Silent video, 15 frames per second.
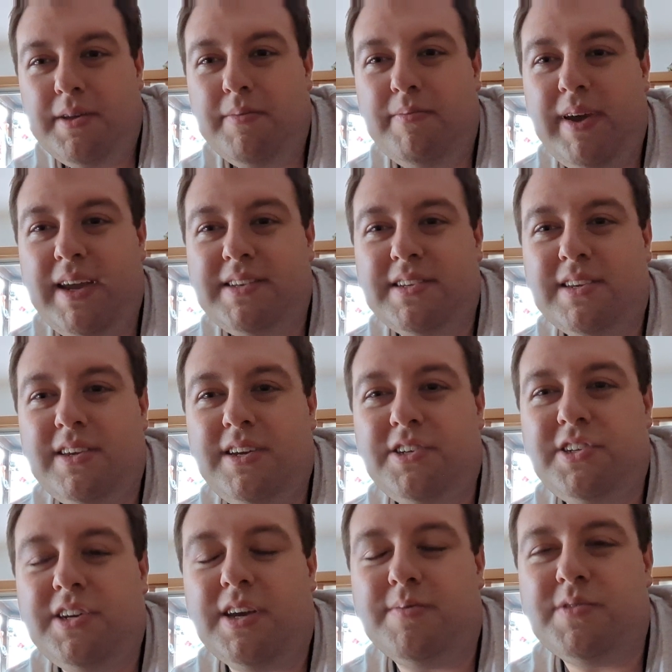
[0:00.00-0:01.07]
Basically,
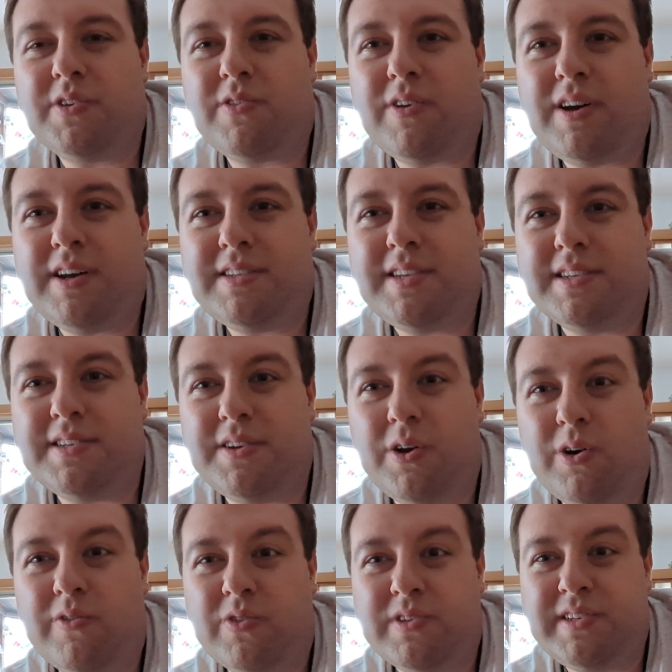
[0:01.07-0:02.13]
she comes across as an
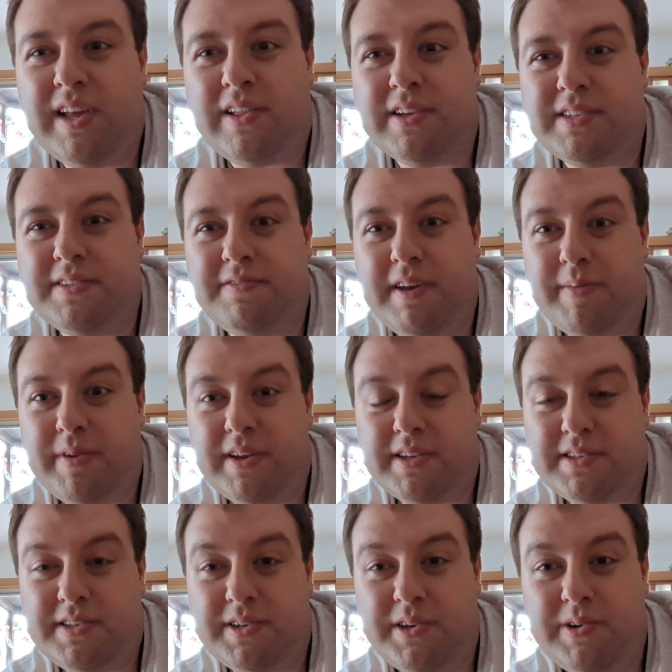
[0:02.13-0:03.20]
overzealous
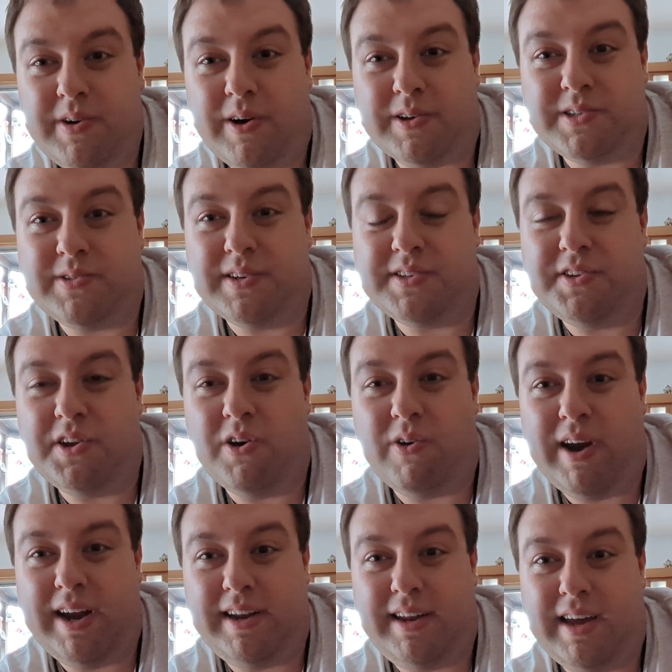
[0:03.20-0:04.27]
feminist who also has no
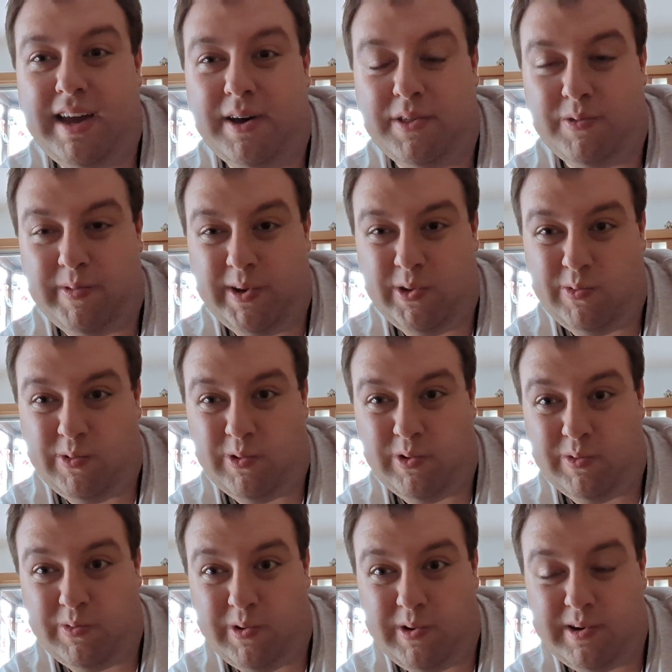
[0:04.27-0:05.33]
idea how the real
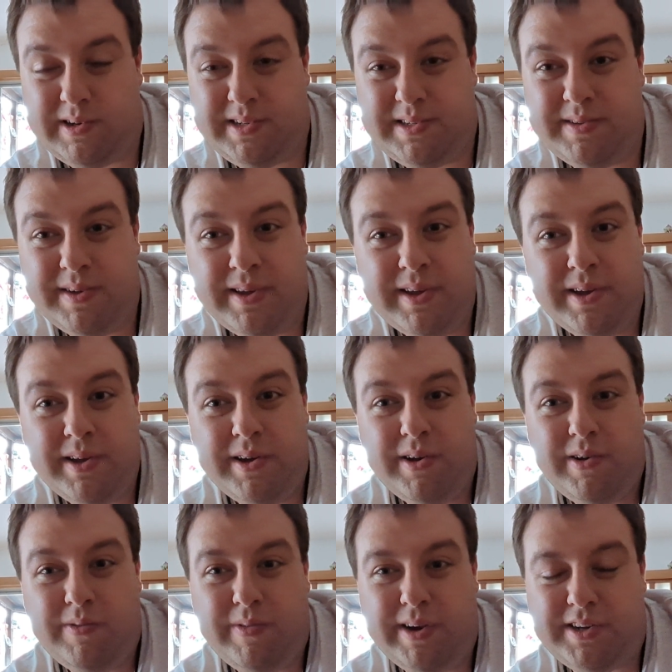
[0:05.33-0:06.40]
world works,
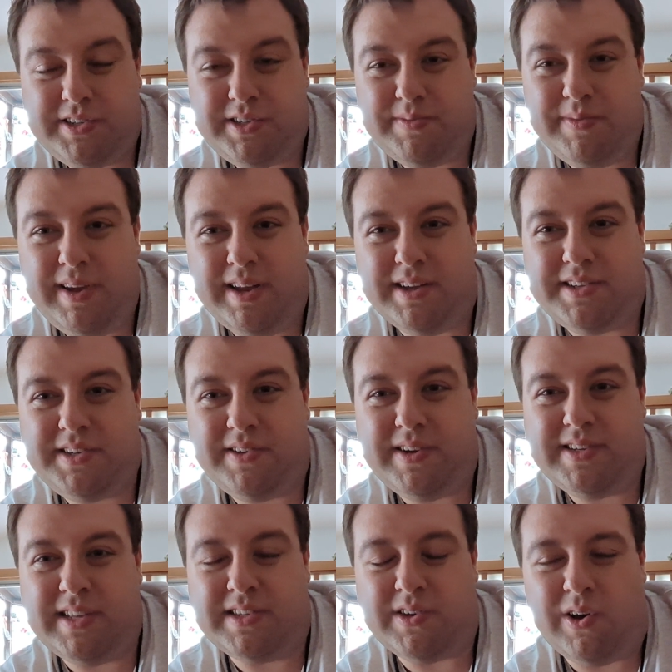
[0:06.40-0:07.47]
which, in a series
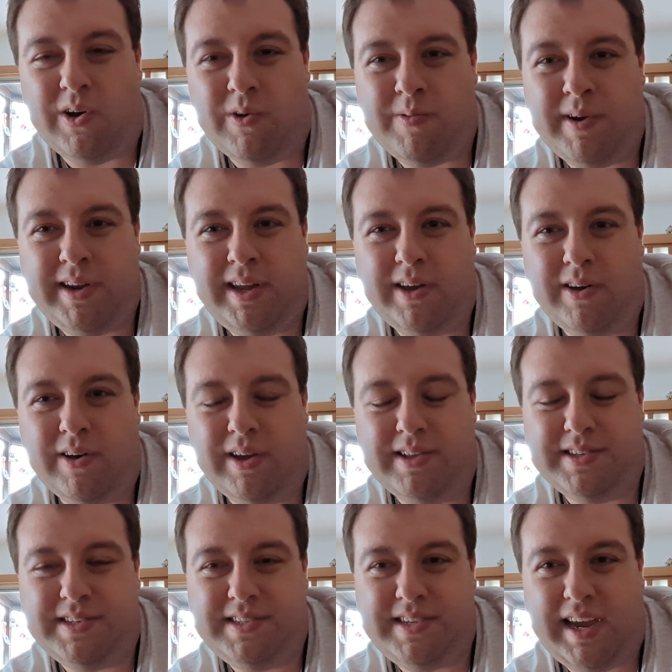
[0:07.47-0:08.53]
that's already
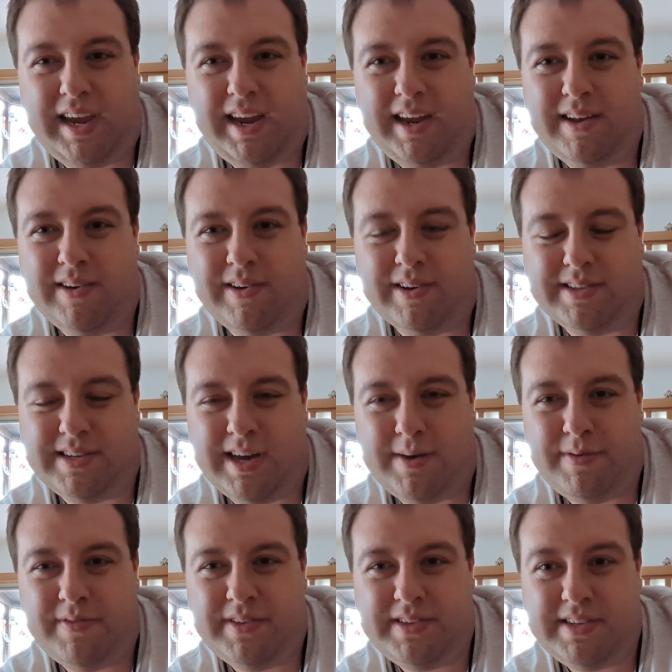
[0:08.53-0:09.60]
insane on top
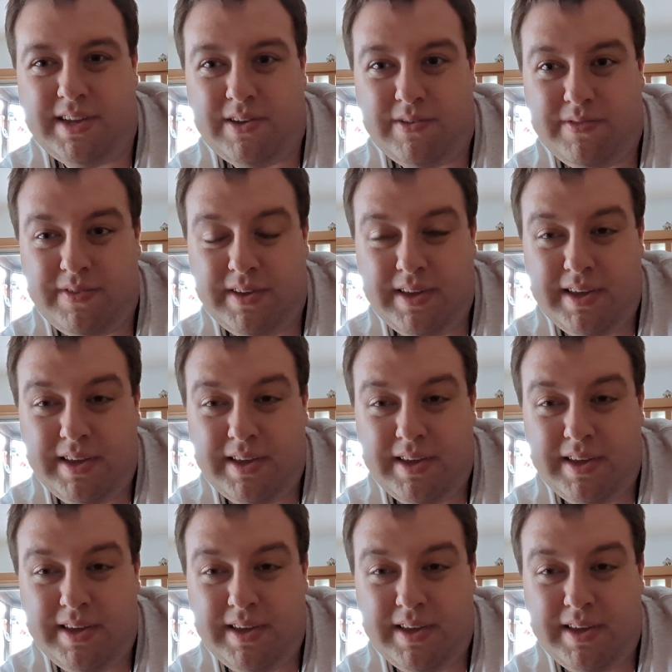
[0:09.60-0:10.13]
of itself,